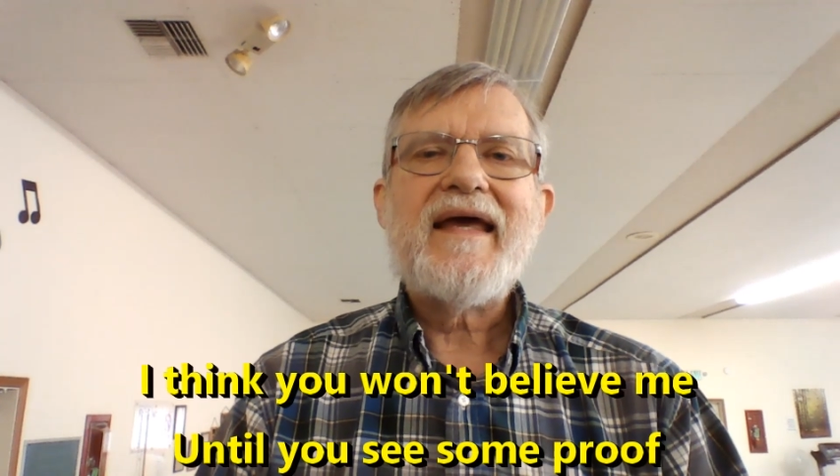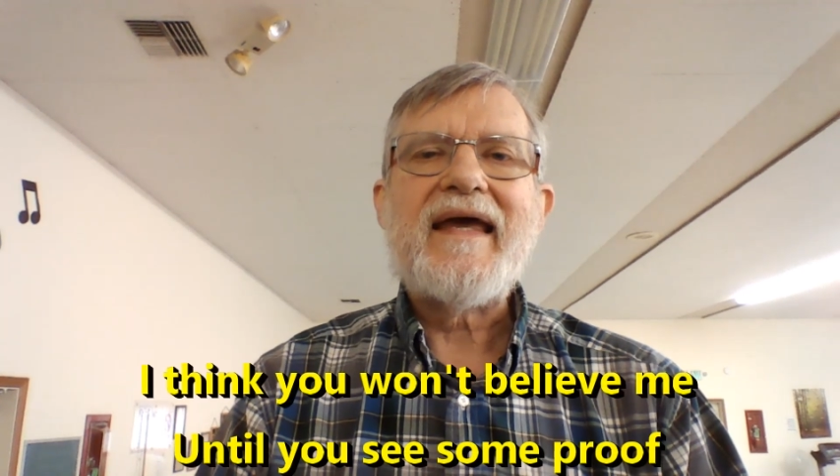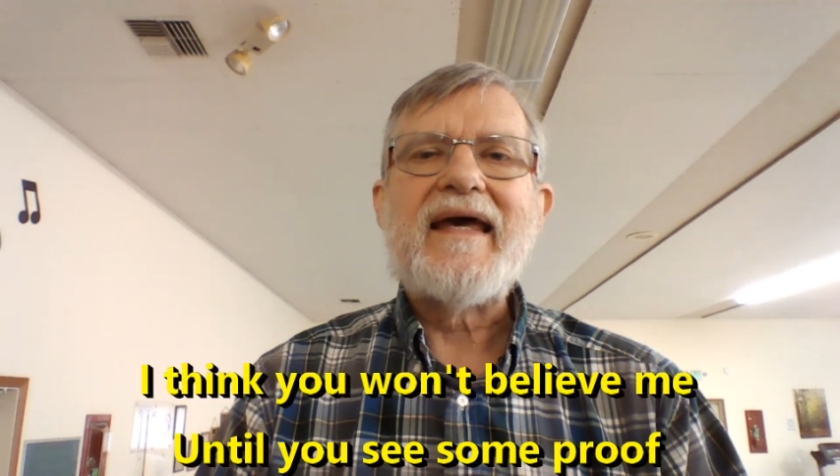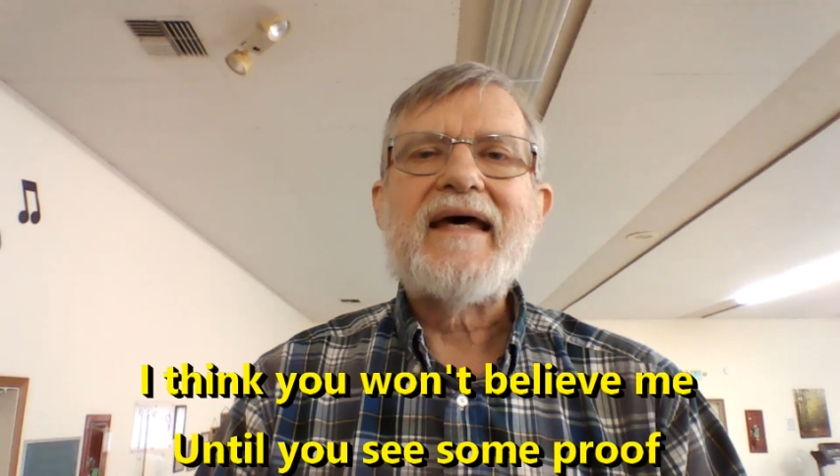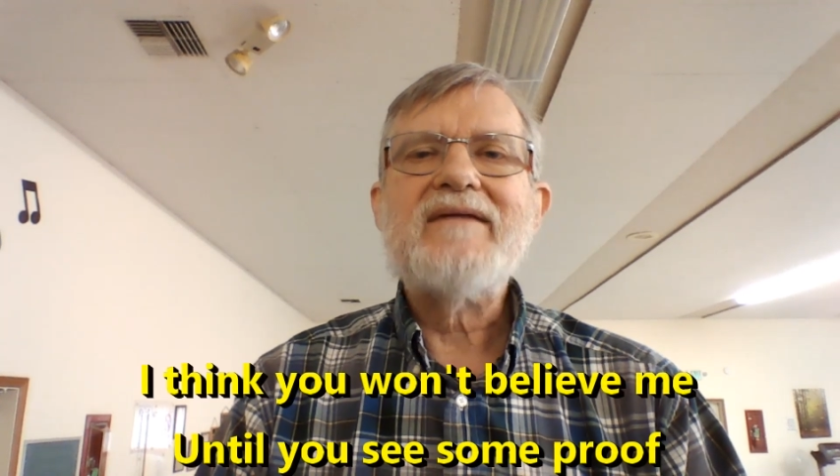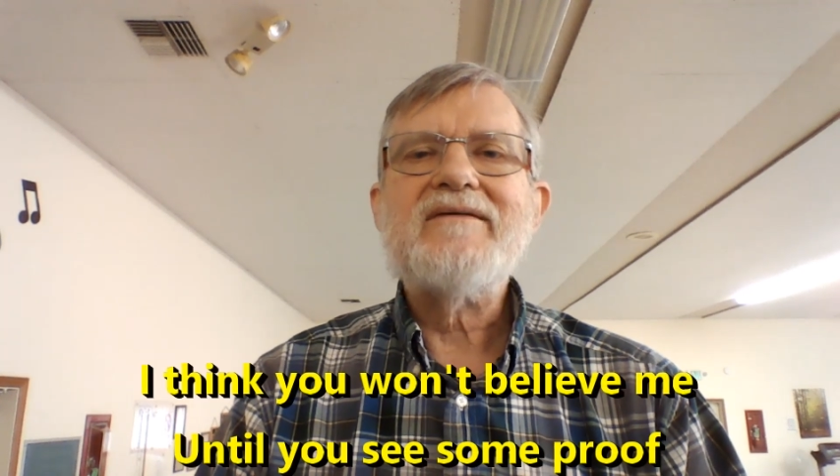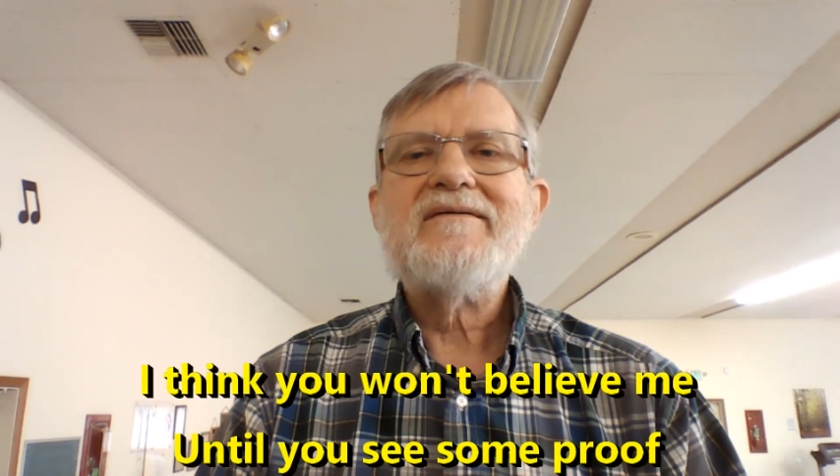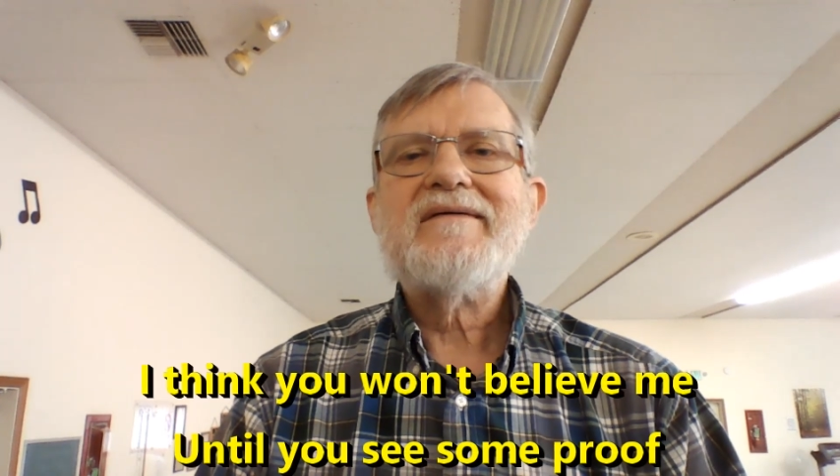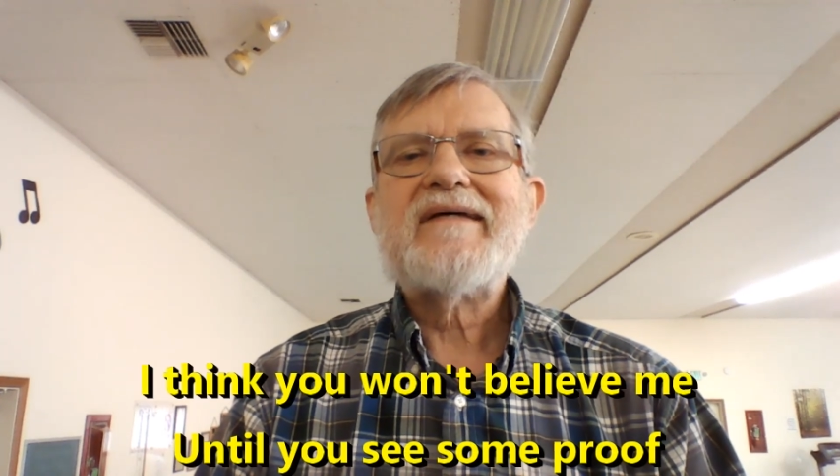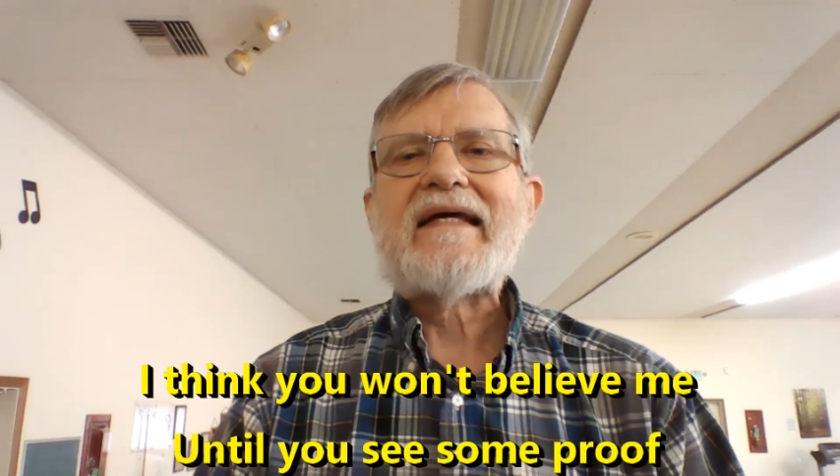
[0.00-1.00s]
and
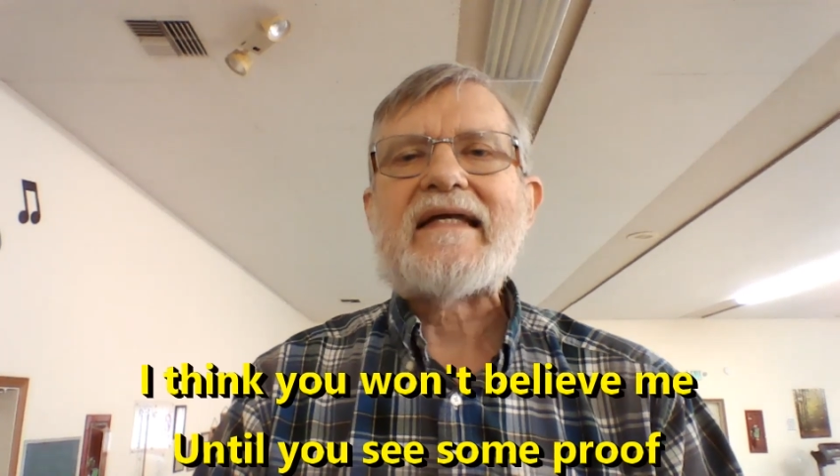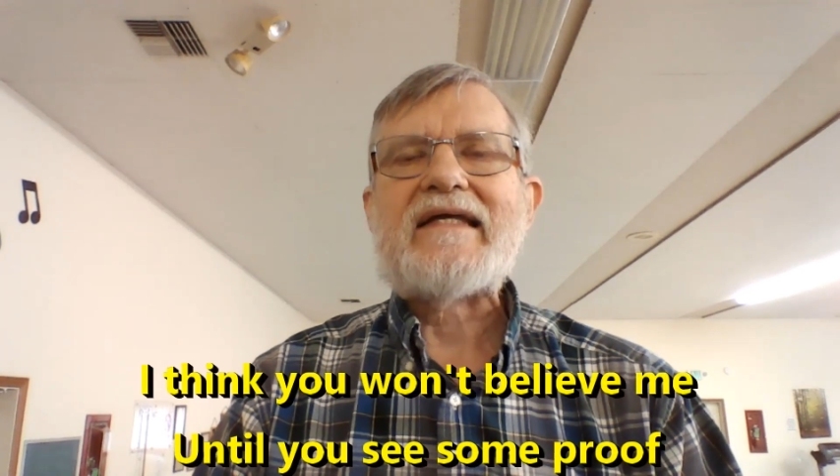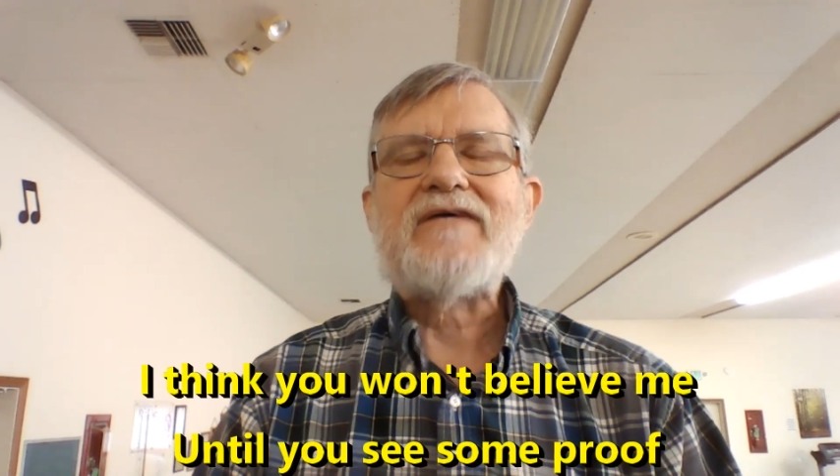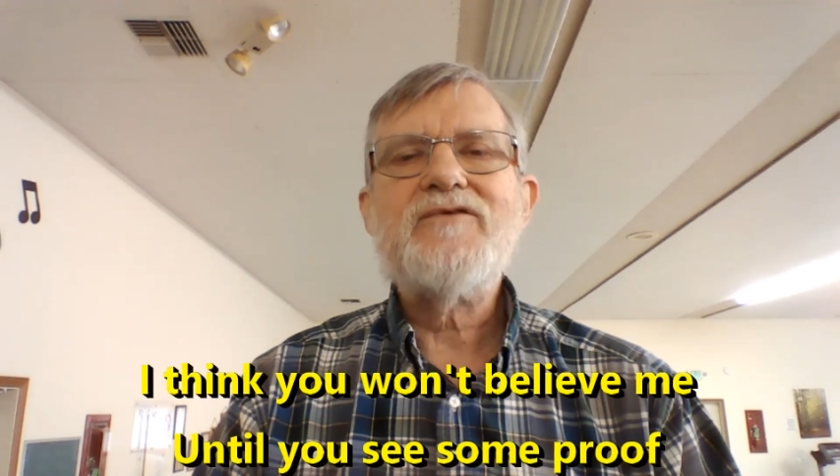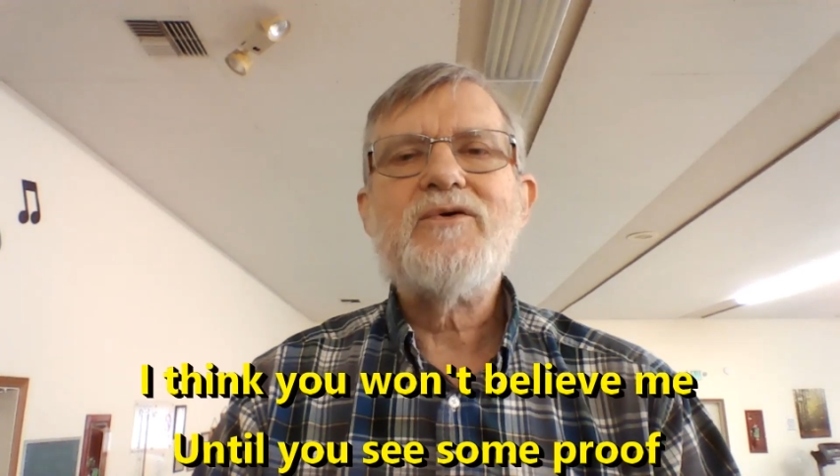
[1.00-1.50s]
give you